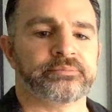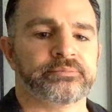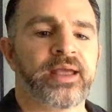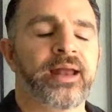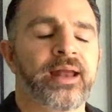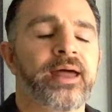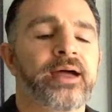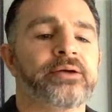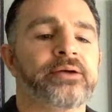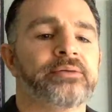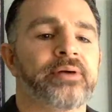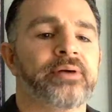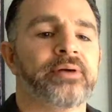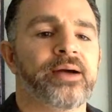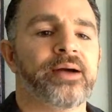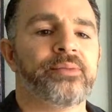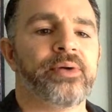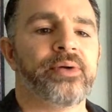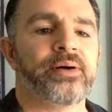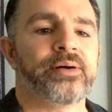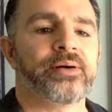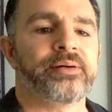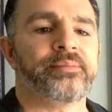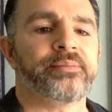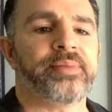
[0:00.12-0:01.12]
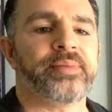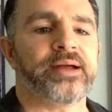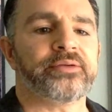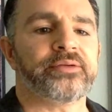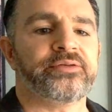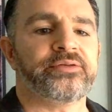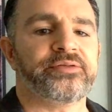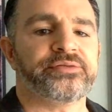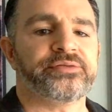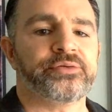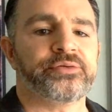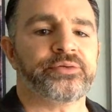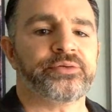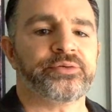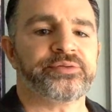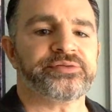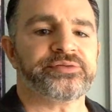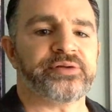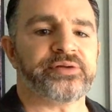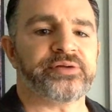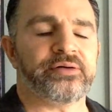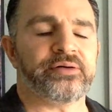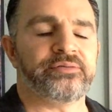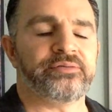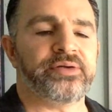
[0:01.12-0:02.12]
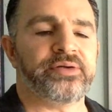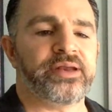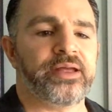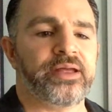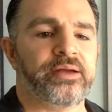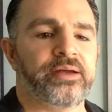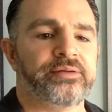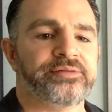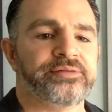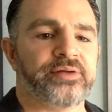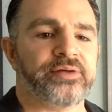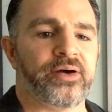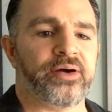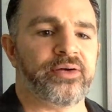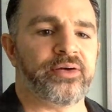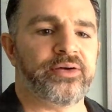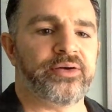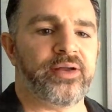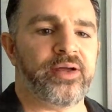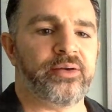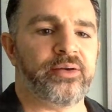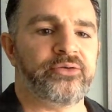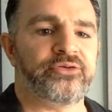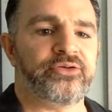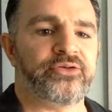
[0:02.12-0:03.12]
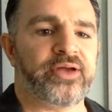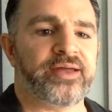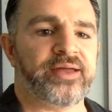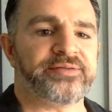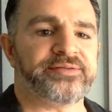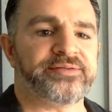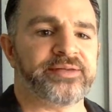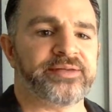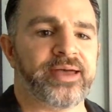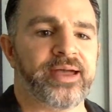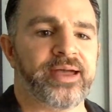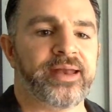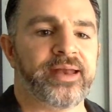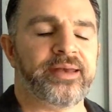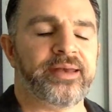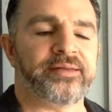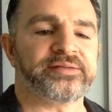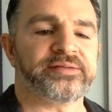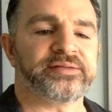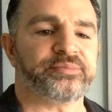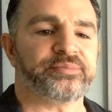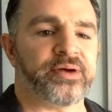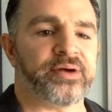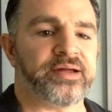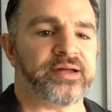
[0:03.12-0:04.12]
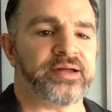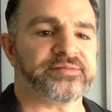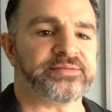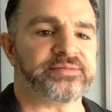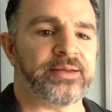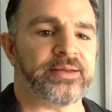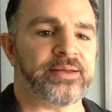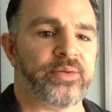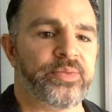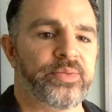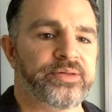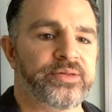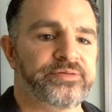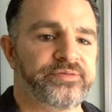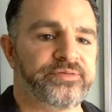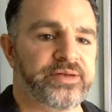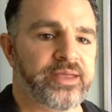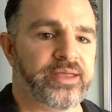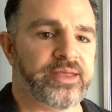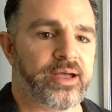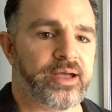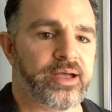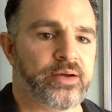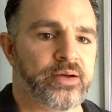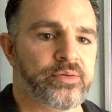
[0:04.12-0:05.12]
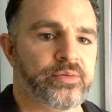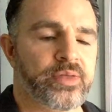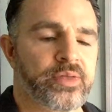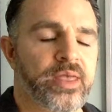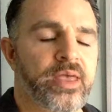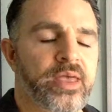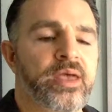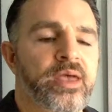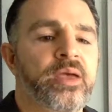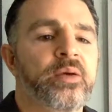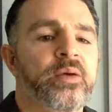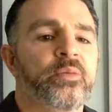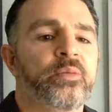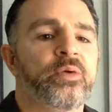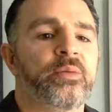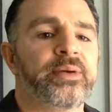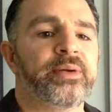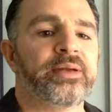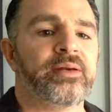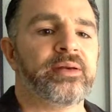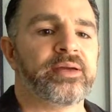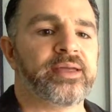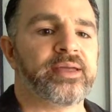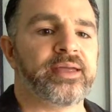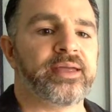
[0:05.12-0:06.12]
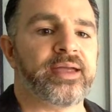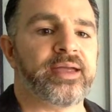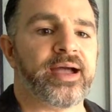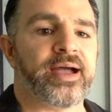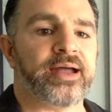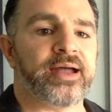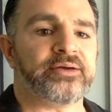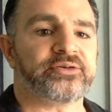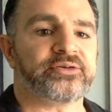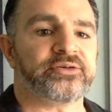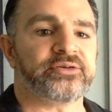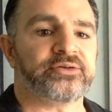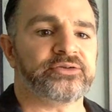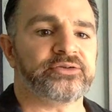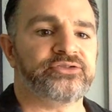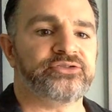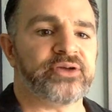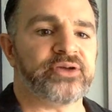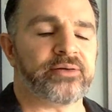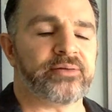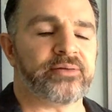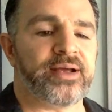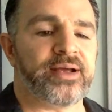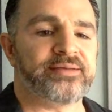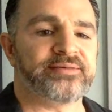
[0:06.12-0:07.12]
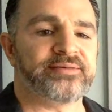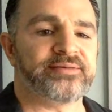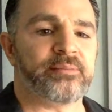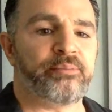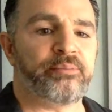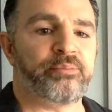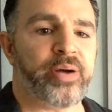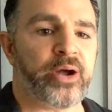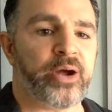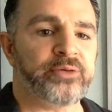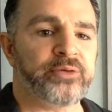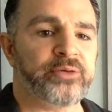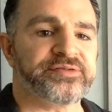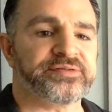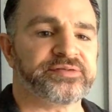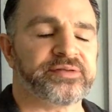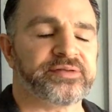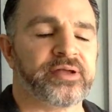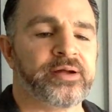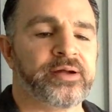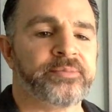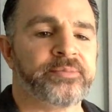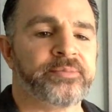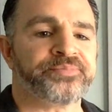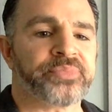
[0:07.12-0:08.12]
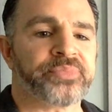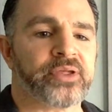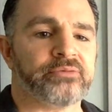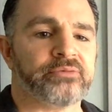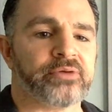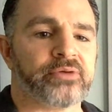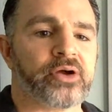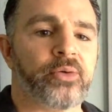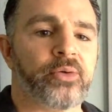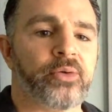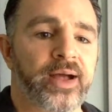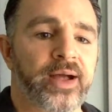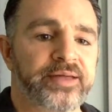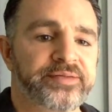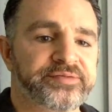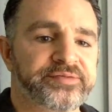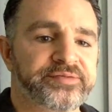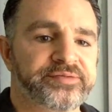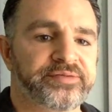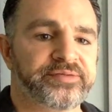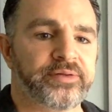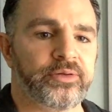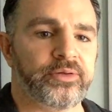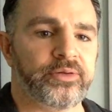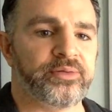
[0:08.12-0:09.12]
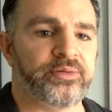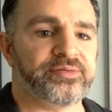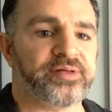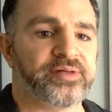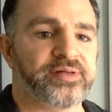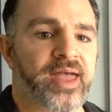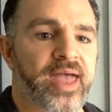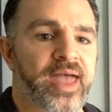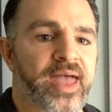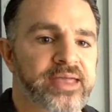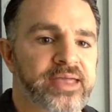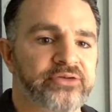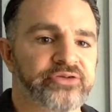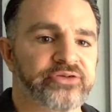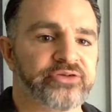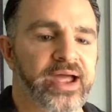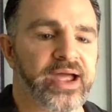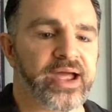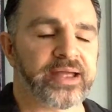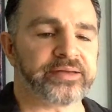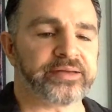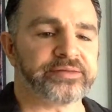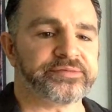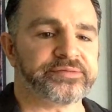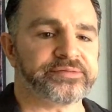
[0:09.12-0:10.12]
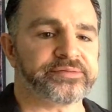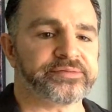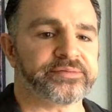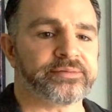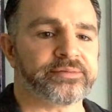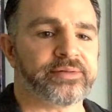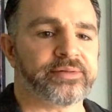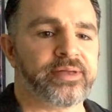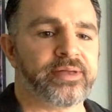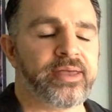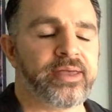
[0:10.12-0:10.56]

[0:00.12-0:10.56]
Hello and welcome back to this course of videos on Node.js and Express. Now in this video we'll be looking at generating post requests using AJAX